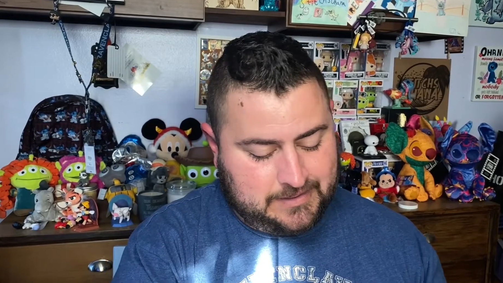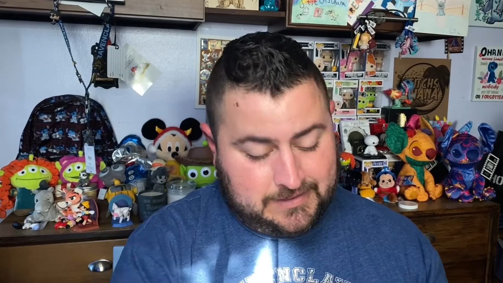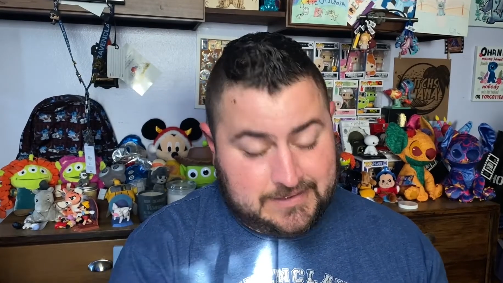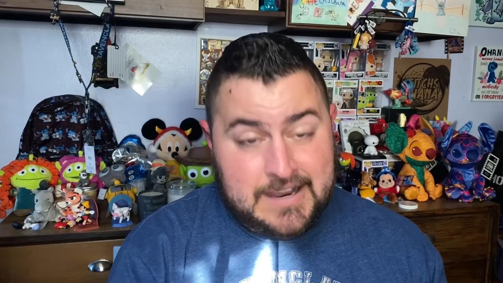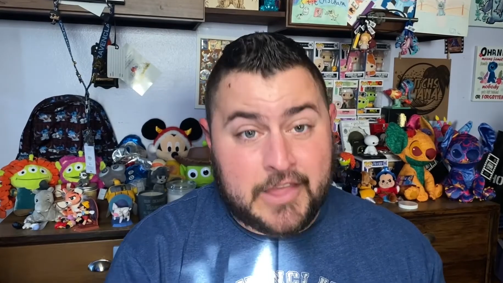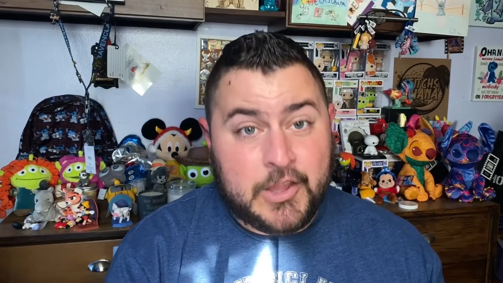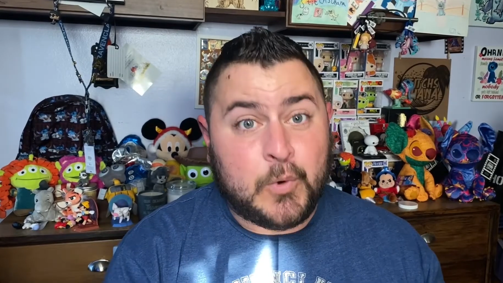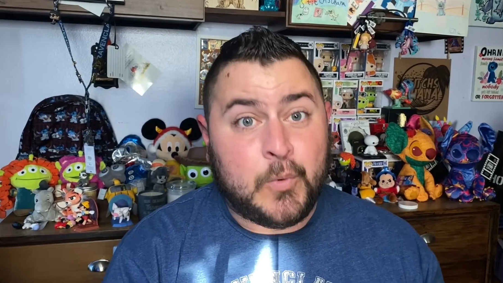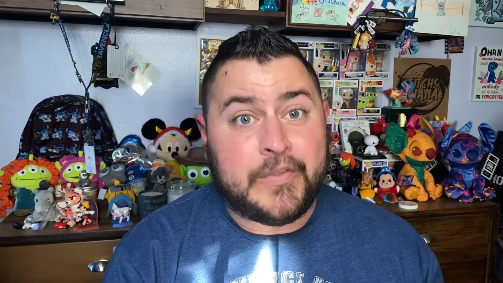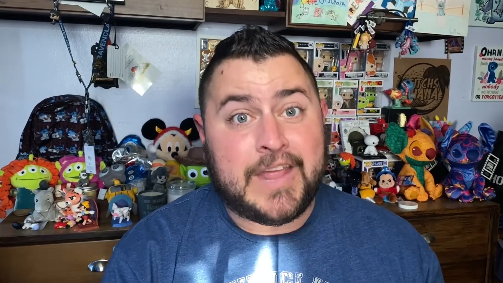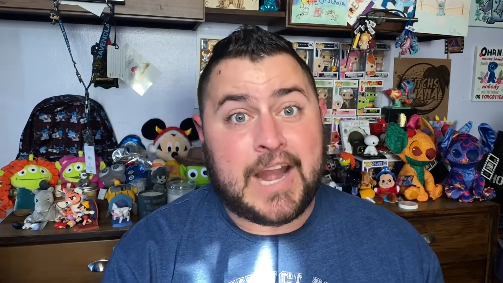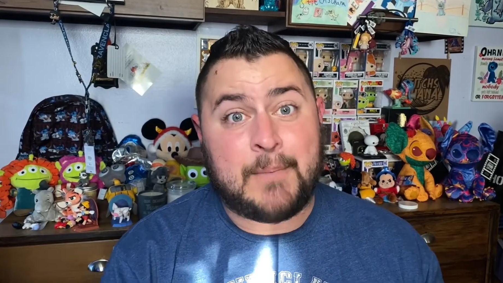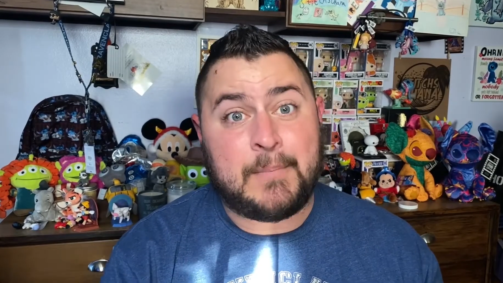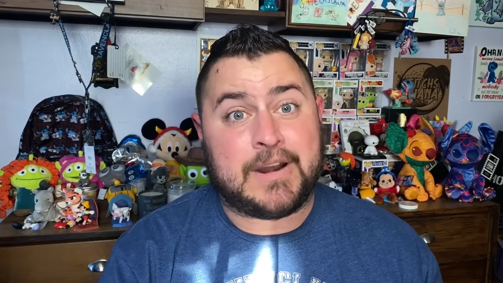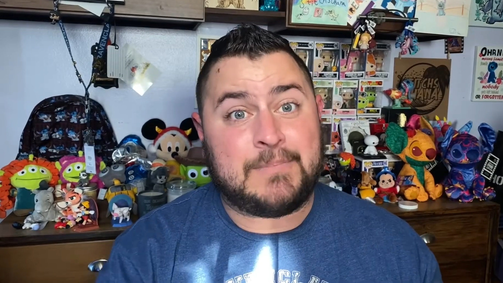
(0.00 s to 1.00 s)
Another one
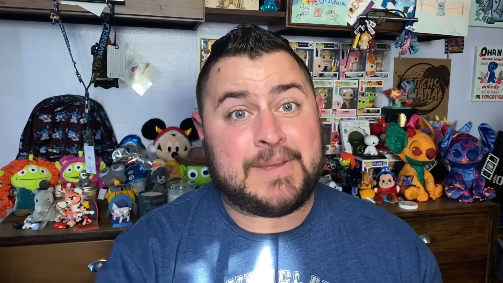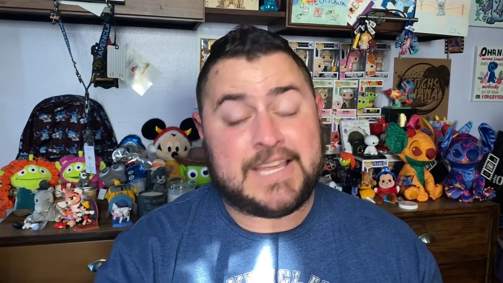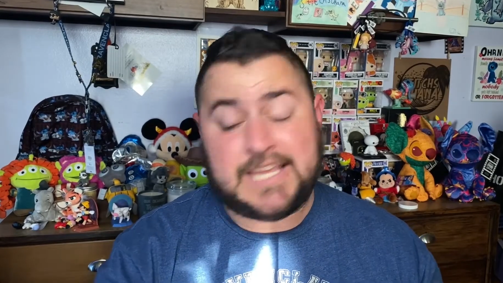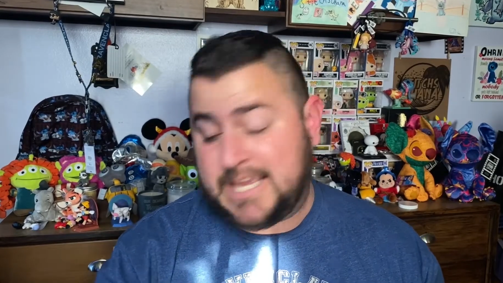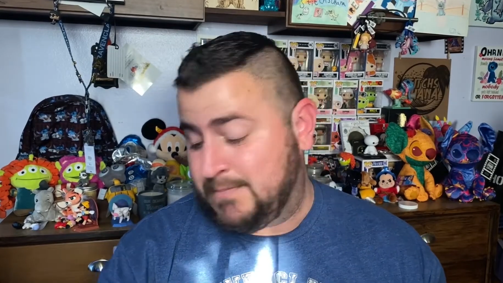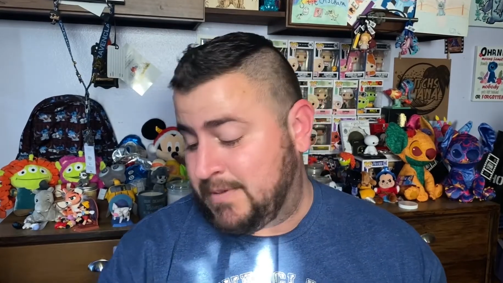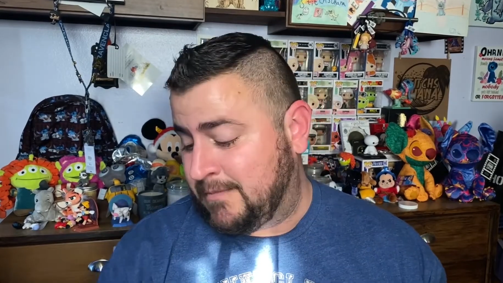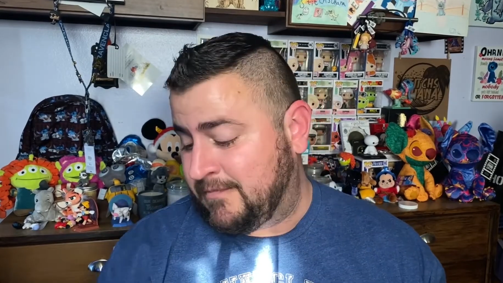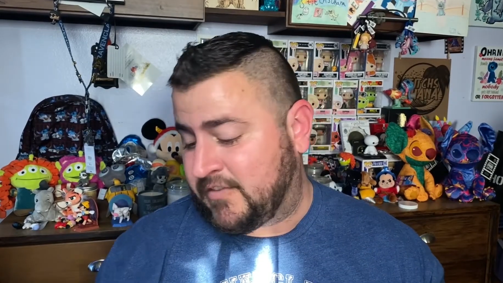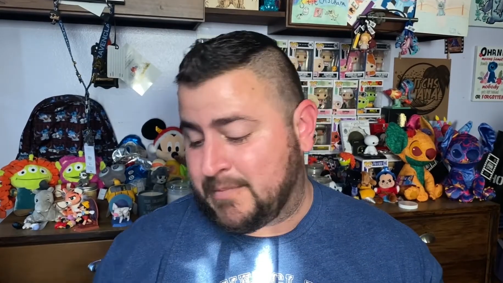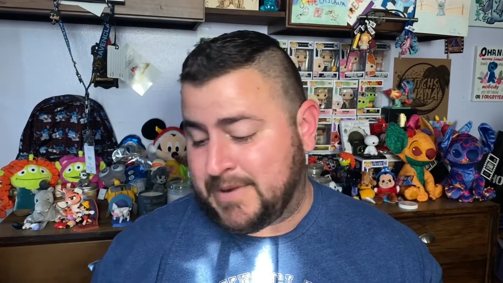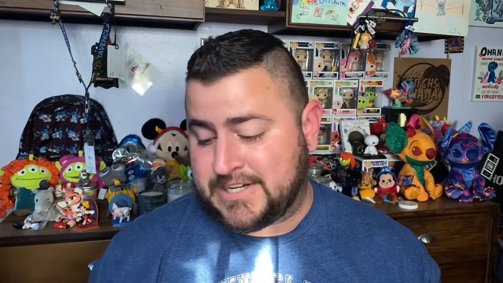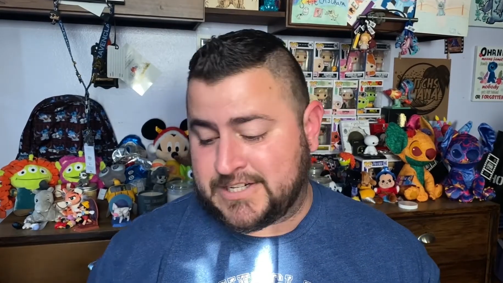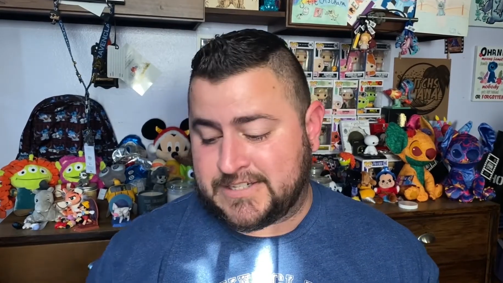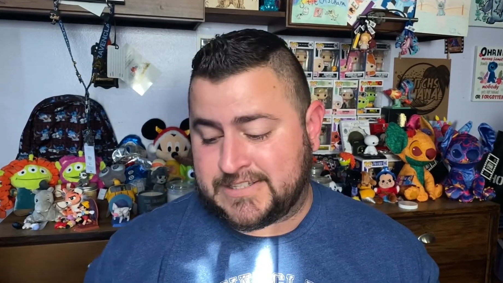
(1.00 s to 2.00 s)
that I'm going to be keeping for
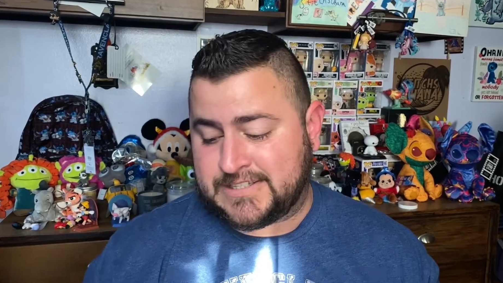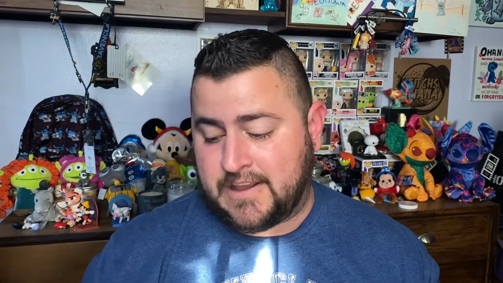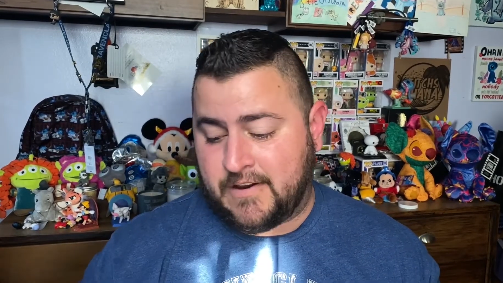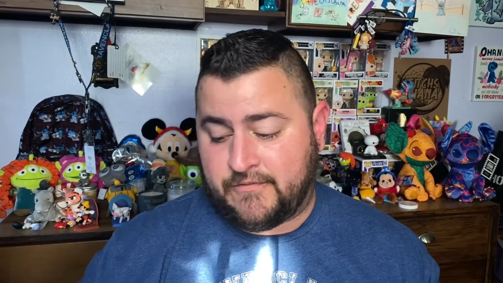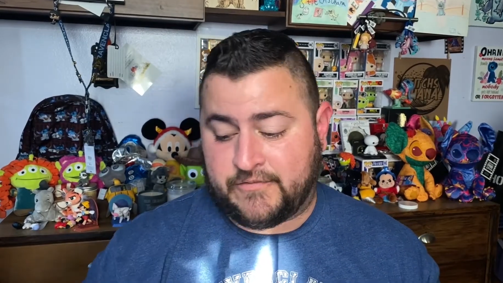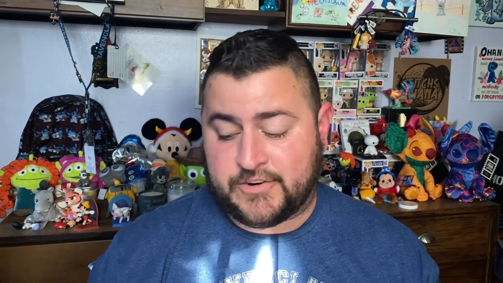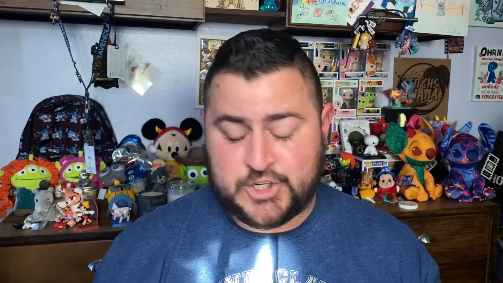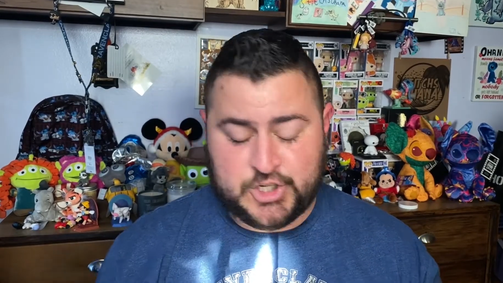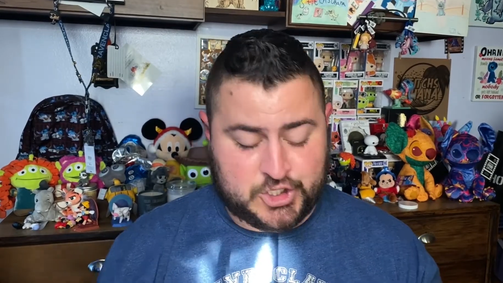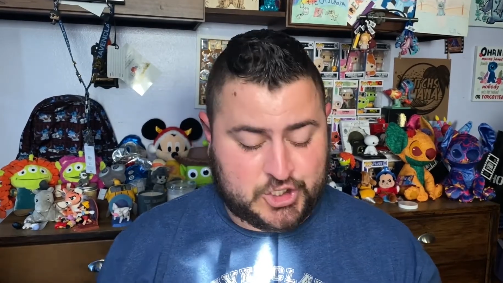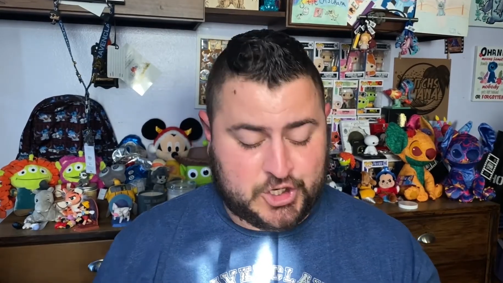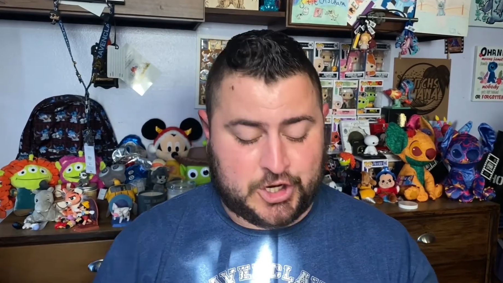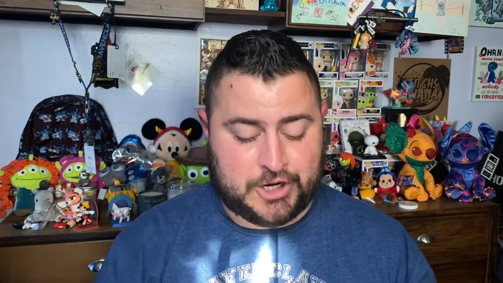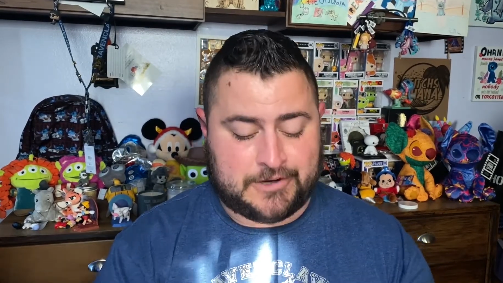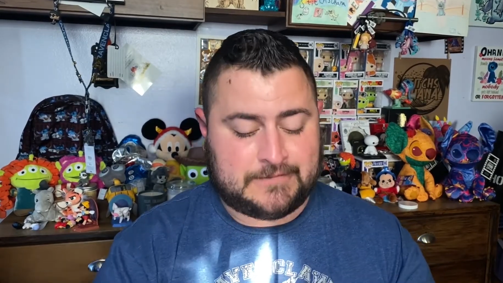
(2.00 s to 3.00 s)
myself for
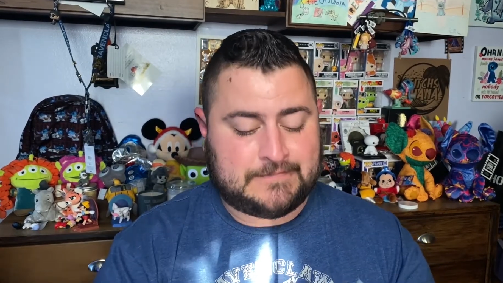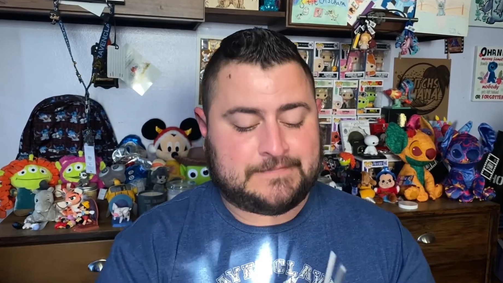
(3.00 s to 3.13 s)
sure.